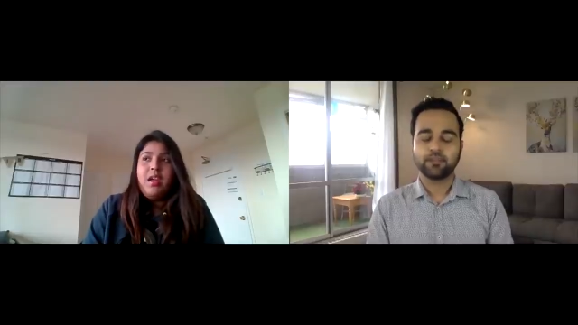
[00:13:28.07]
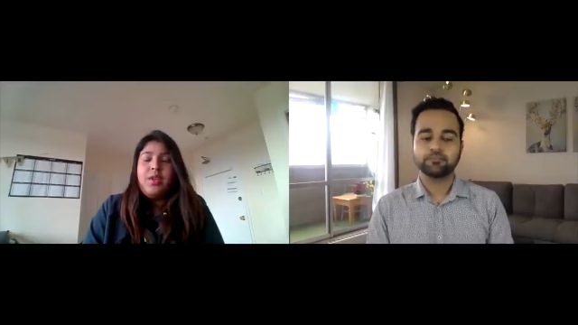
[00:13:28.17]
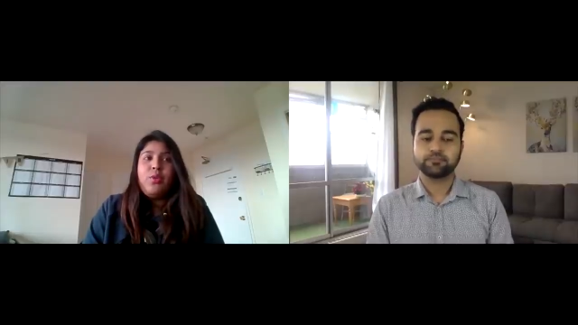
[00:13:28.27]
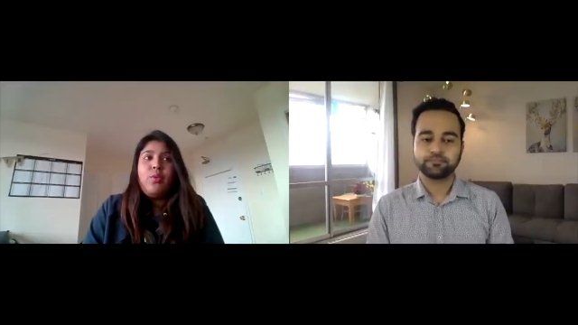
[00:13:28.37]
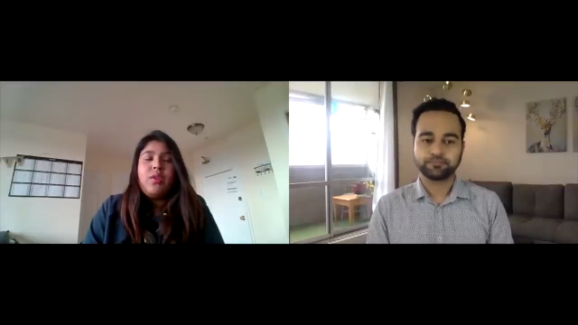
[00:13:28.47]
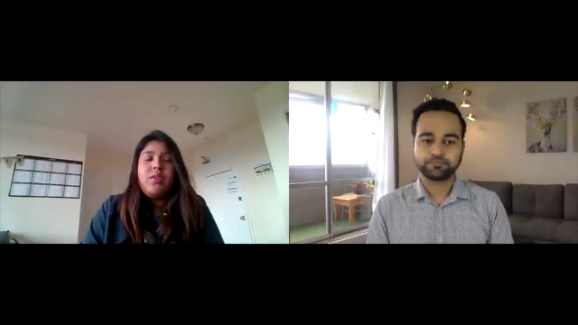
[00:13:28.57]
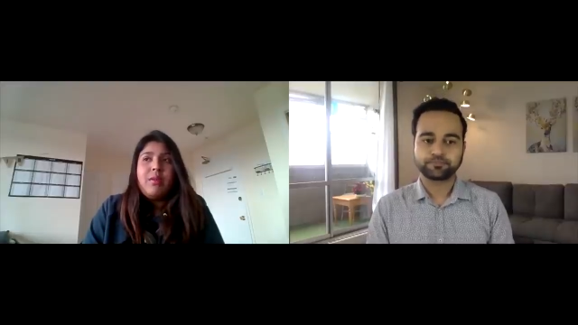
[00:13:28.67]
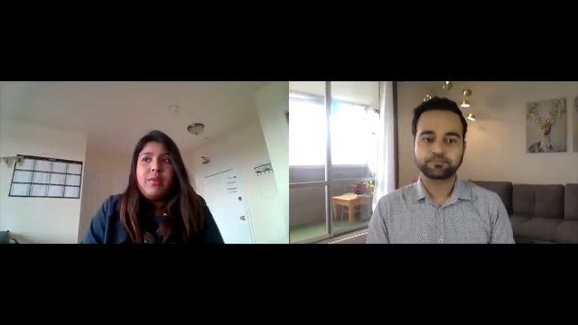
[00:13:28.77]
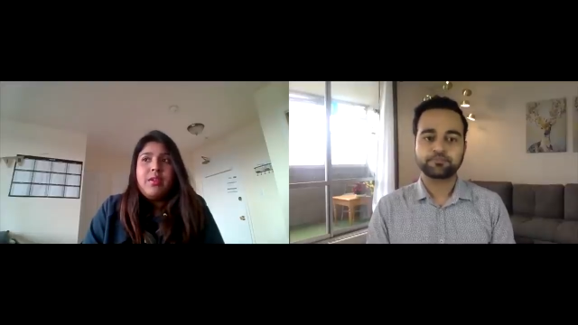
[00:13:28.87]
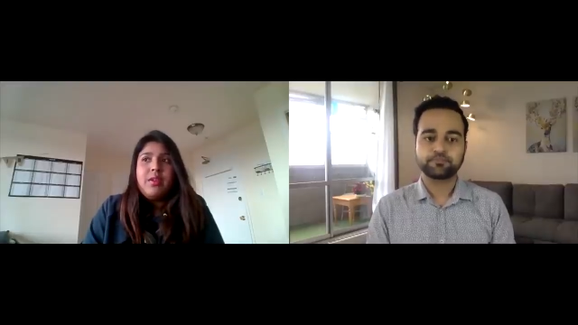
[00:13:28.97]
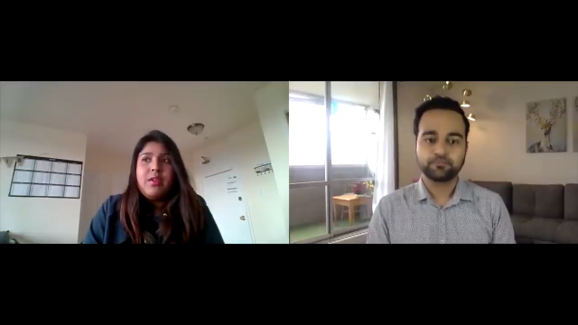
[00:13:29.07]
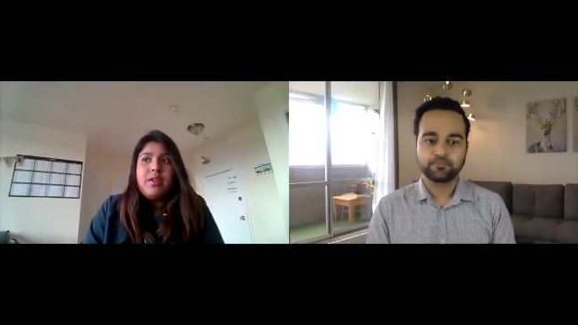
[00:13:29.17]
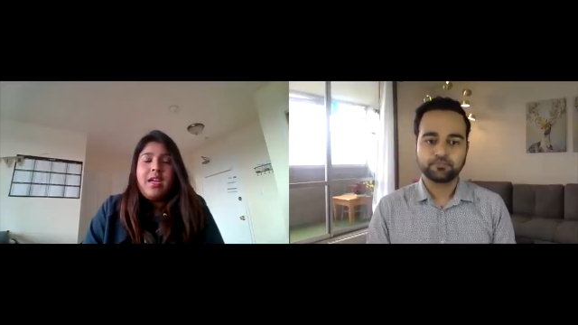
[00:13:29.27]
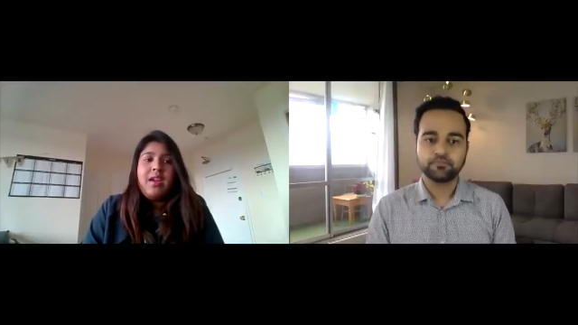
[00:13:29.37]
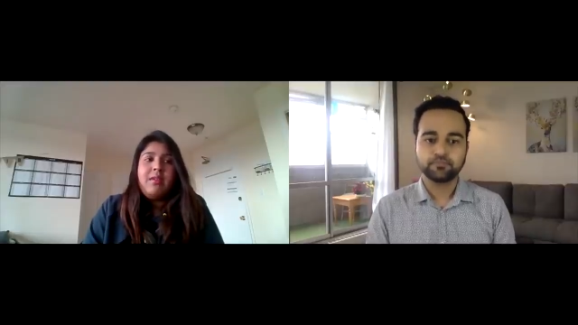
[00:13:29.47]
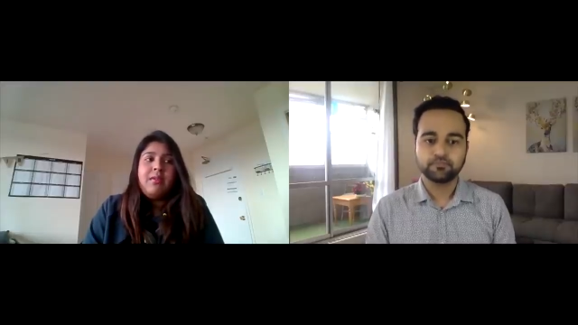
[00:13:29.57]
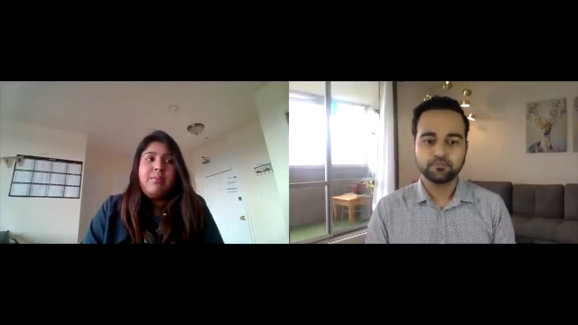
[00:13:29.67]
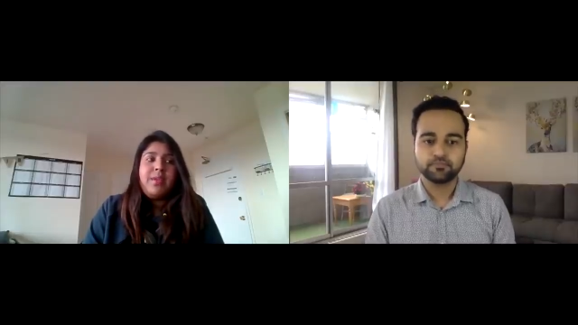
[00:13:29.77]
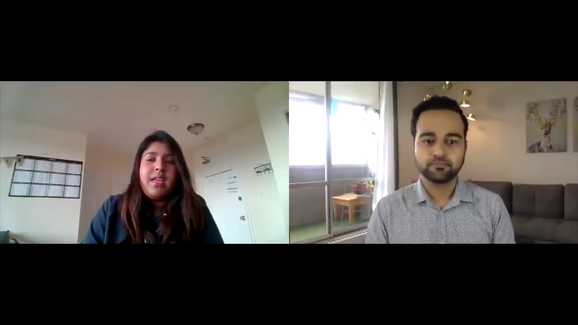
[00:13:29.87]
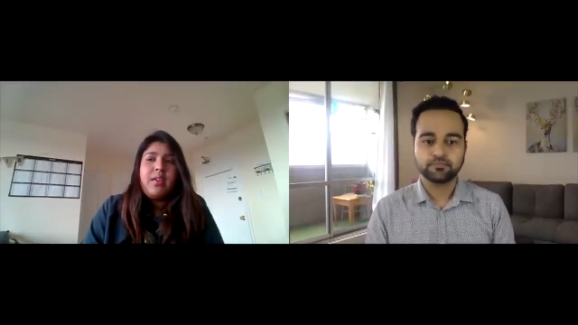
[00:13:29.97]
Speaker 1: You don't want to come here
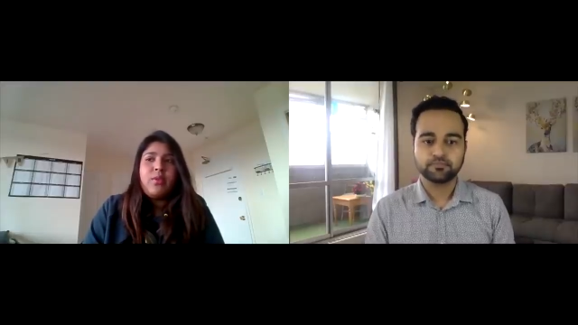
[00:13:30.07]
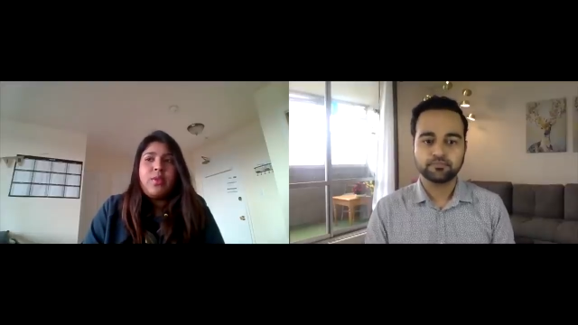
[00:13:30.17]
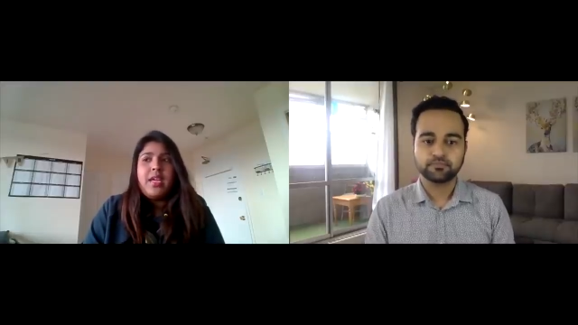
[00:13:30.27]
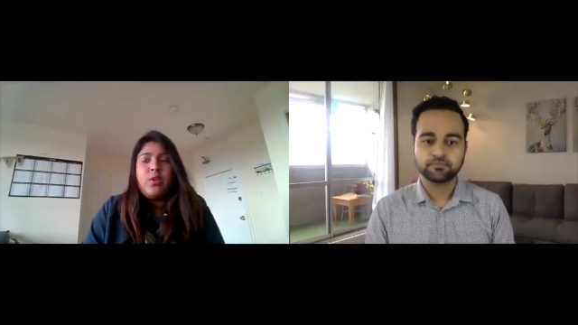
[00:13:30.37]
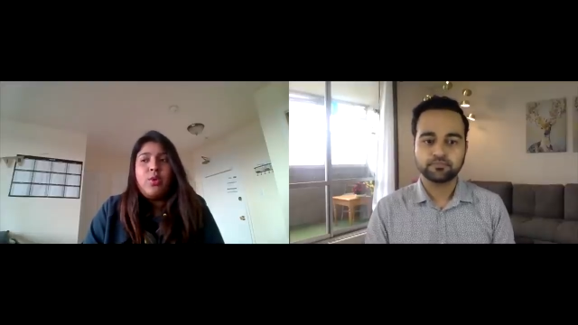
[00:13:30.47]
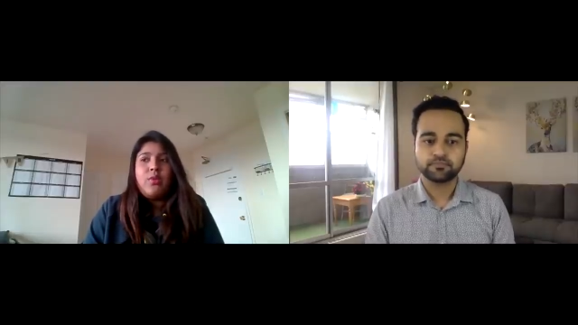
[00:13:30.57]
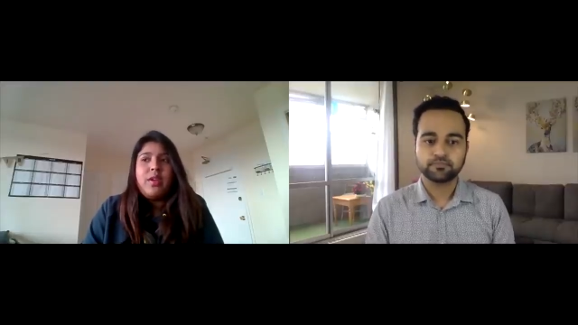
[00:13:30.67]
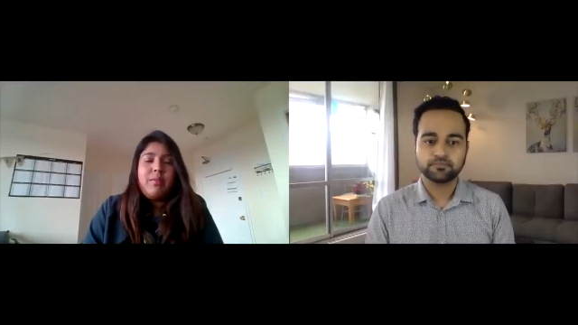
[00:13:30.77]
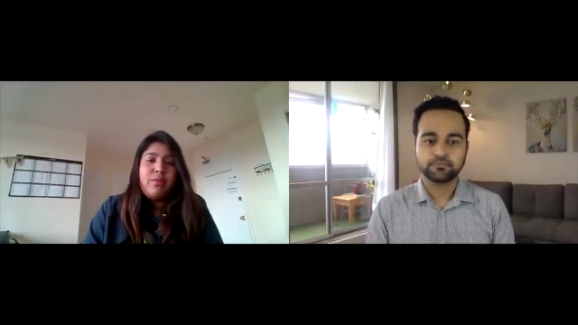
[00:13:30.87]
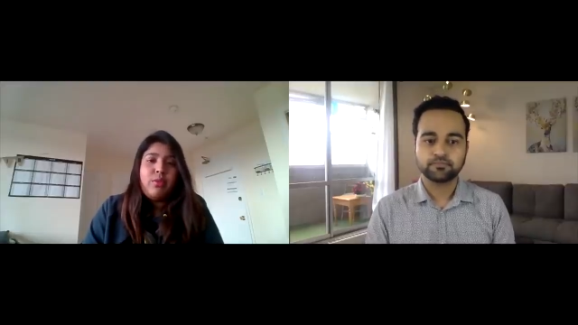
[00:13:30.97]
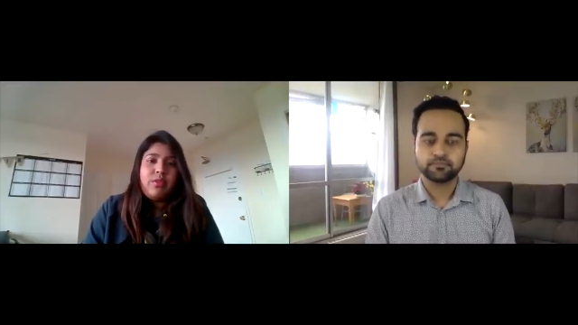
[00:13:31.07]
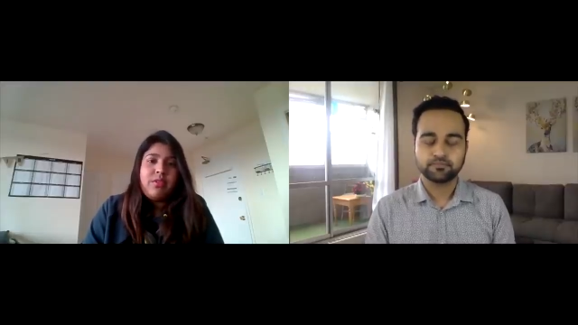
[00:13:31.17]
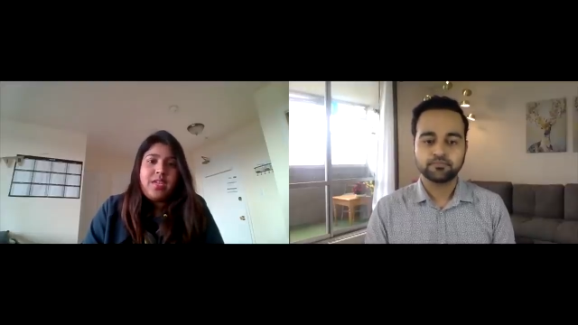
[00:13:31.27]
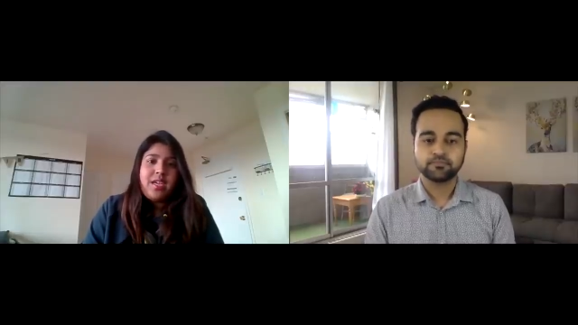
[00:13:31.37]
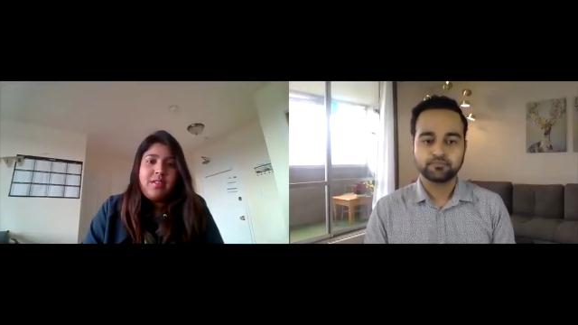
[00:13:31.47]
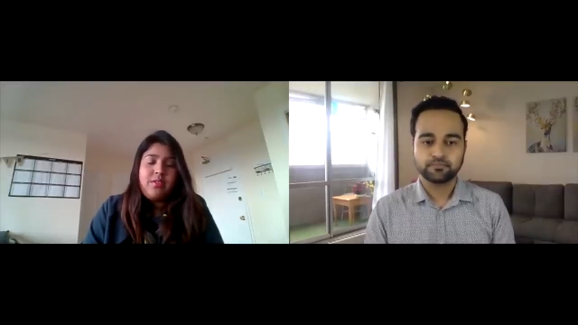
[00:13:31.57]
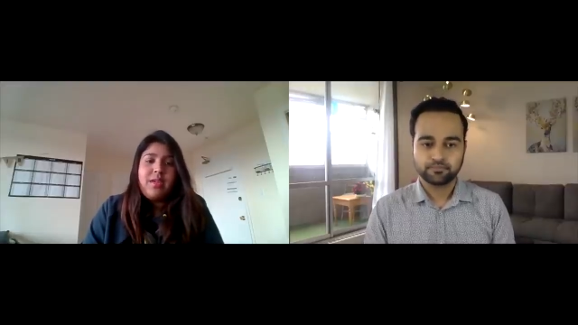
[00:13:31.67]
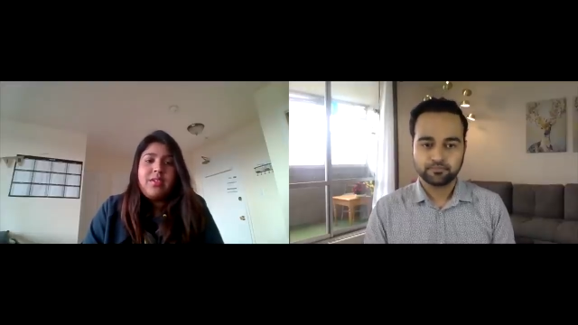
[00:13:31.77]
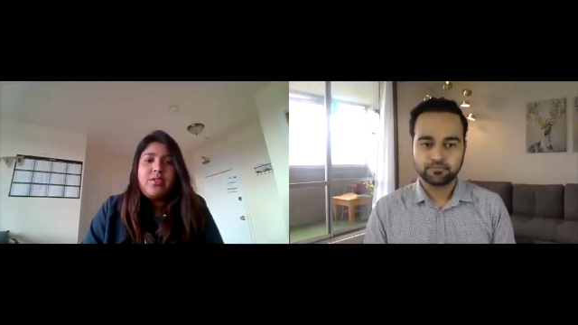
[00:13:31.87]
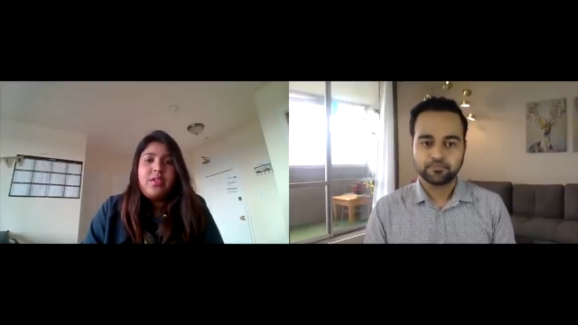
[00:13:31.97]
and be like, okay, I don't know where I'm going to stay. So make sure